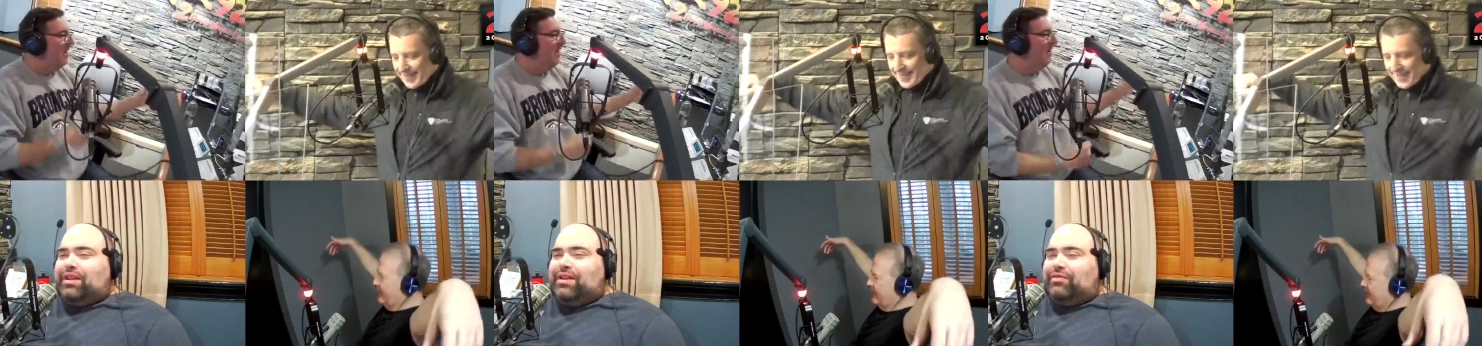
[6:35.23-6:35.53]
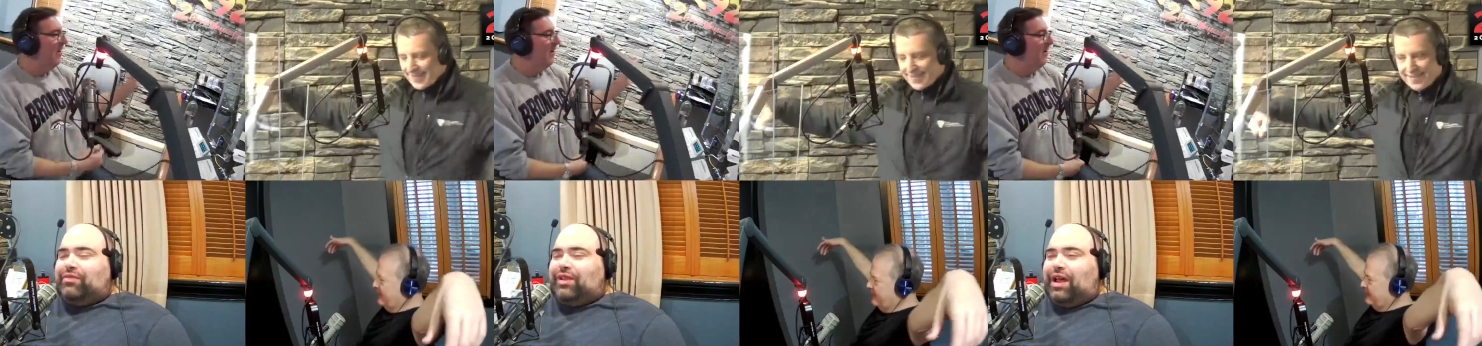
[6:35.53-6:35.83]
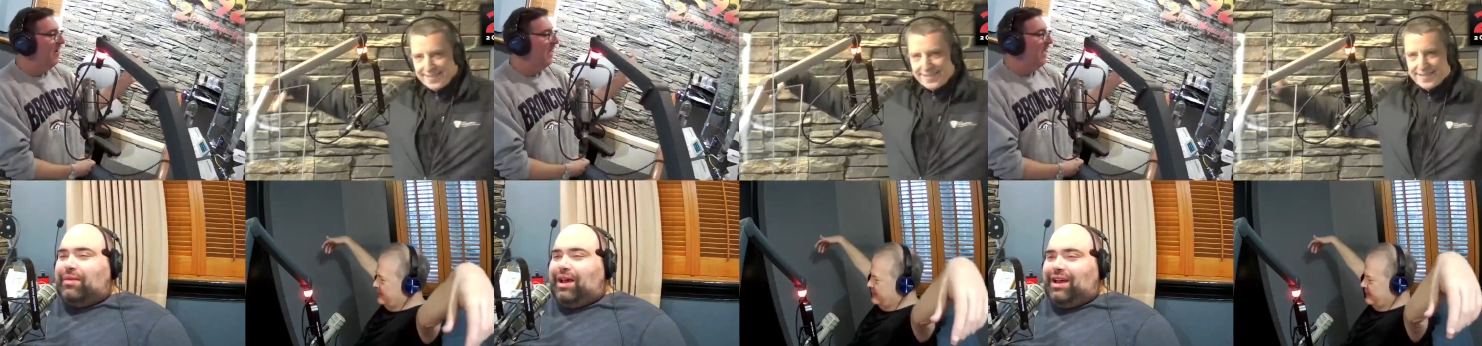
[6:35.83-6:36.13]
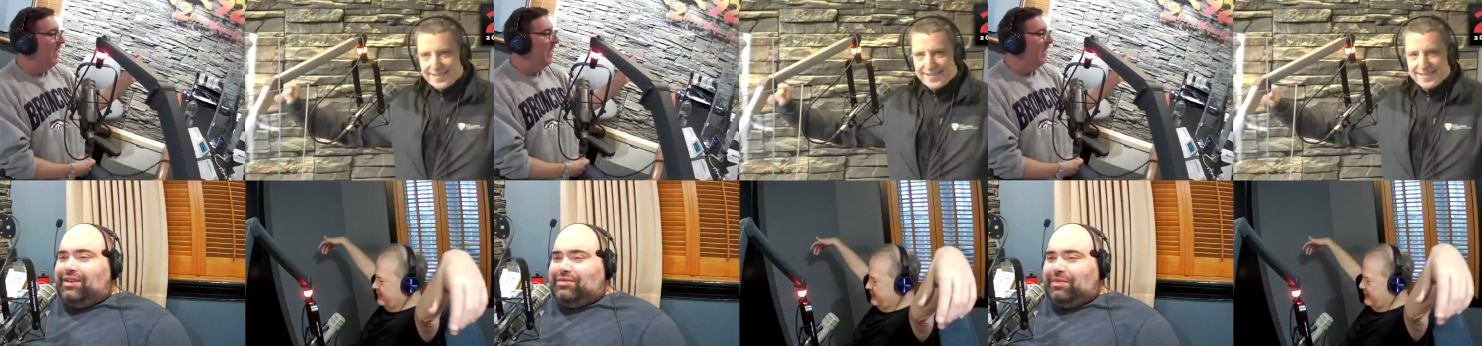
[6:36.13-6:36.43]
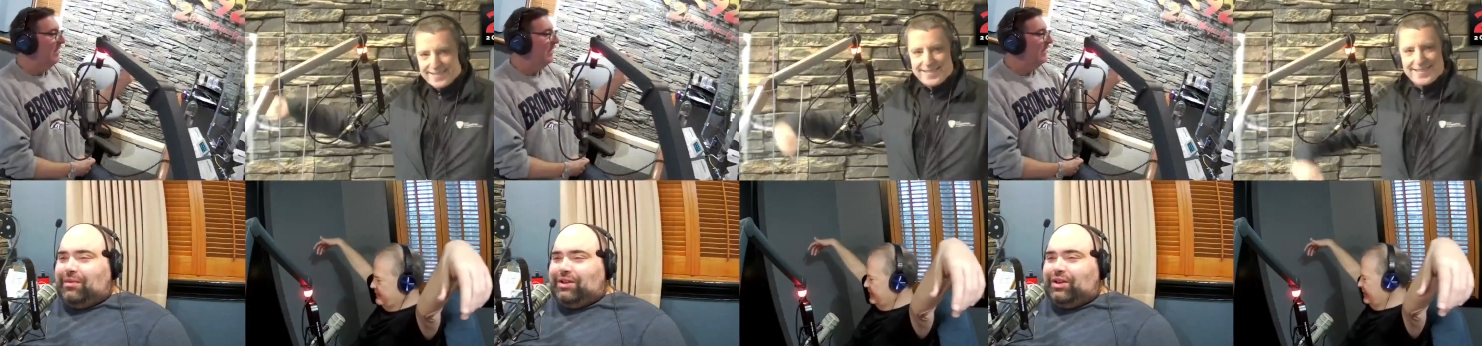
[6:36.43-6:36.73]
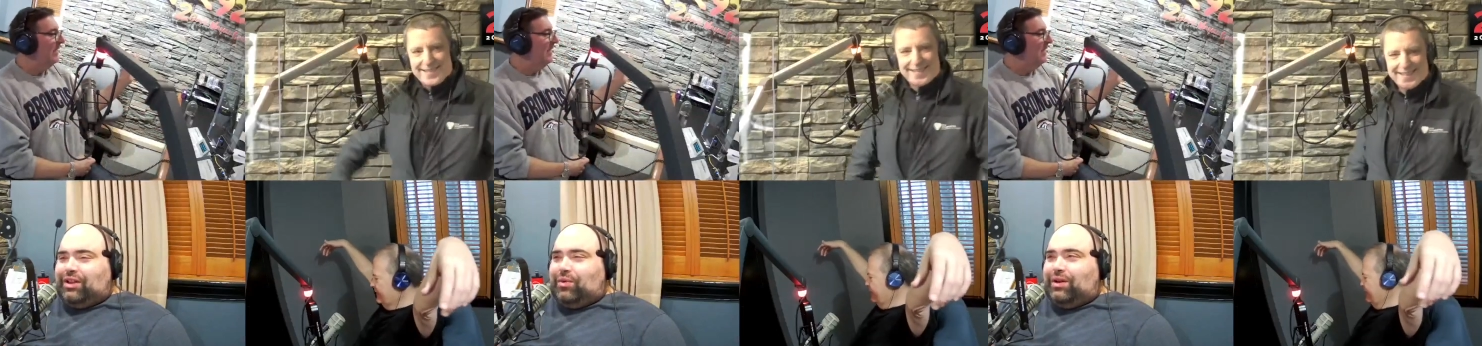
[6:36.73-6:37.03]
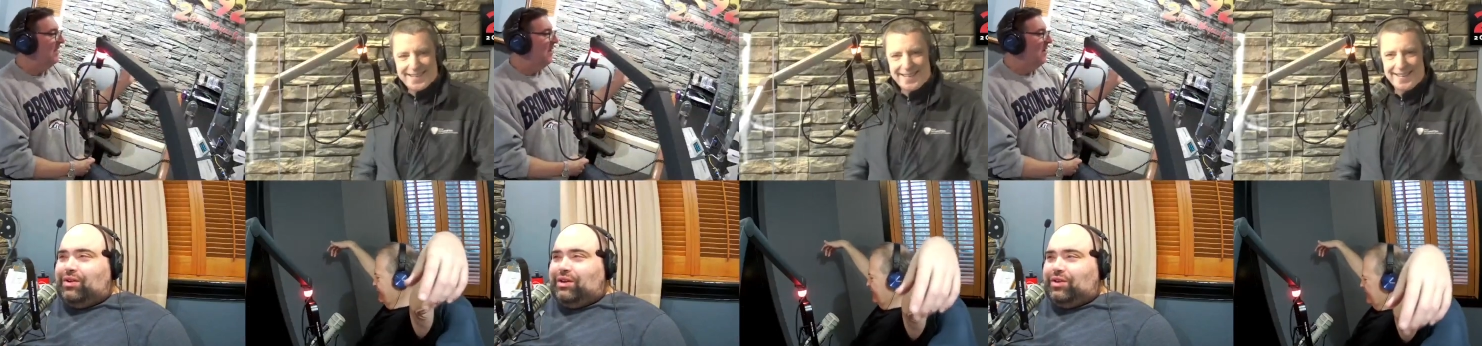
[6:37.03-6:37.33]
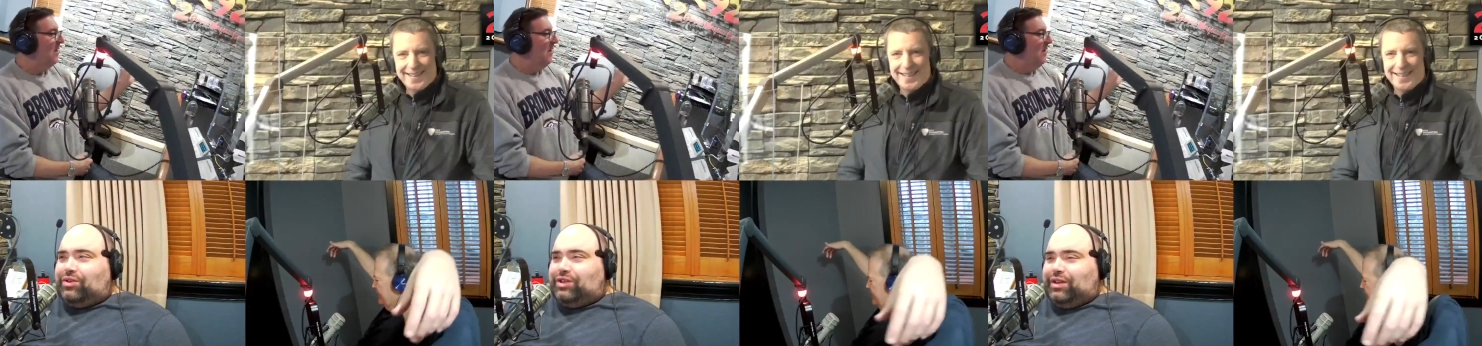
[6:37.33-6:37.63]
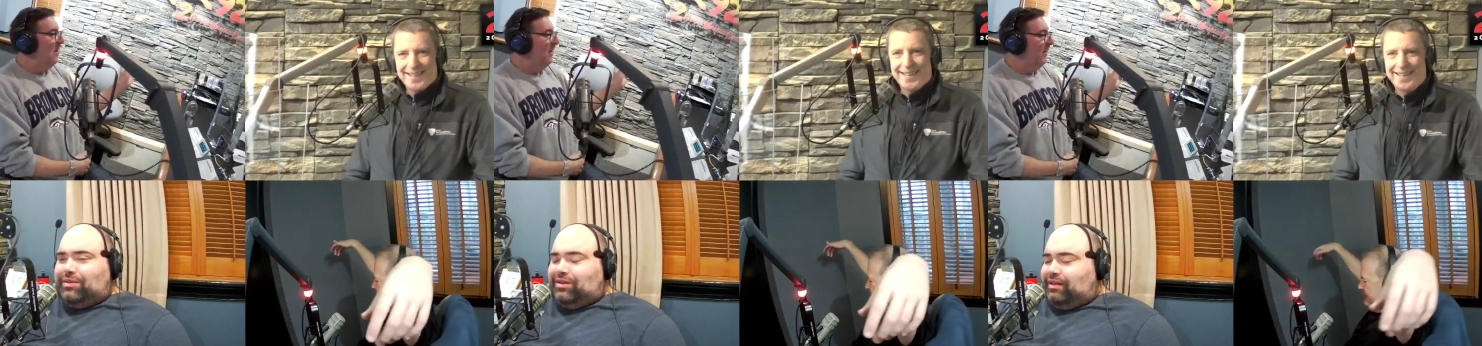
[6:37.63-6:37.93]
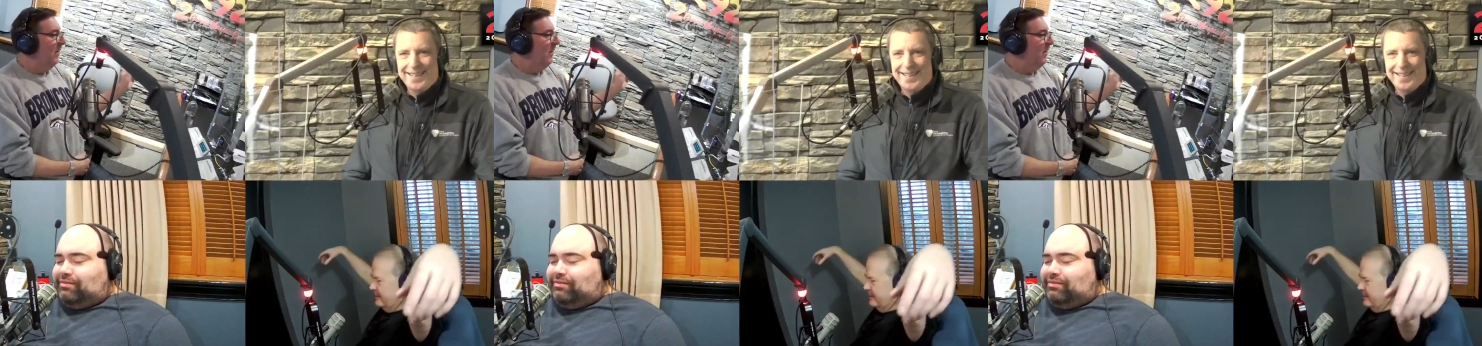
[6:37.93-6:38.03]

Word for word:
Speaker 1: they fly by and just probably look in the window of your gym. And they're like,